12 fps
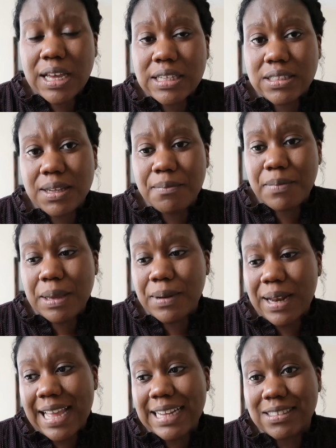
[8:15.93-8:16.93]
Some
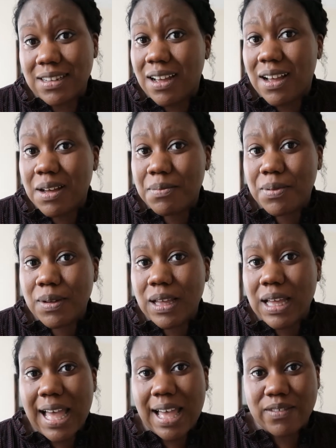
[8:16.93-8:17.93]
people end up
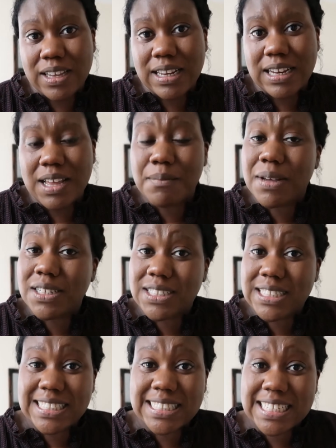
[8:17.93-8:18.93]
having
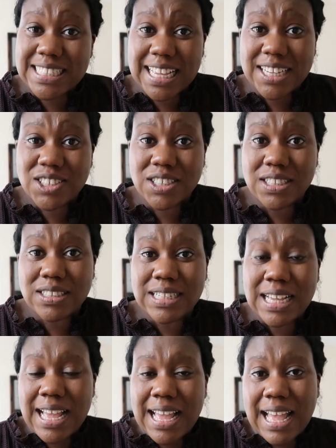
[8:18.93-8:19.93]
emergency C-sections,
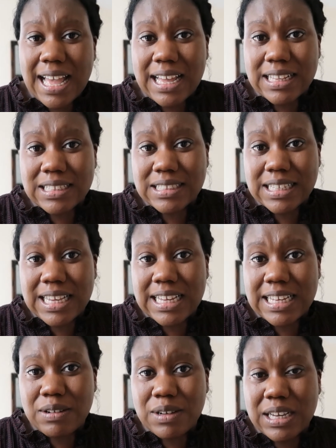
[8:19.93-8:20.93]
and
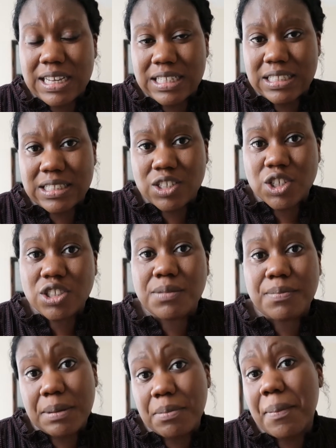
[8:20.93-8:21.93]
it's good to
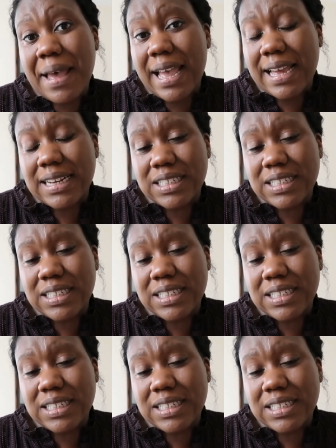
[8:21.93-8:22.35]
be prepared.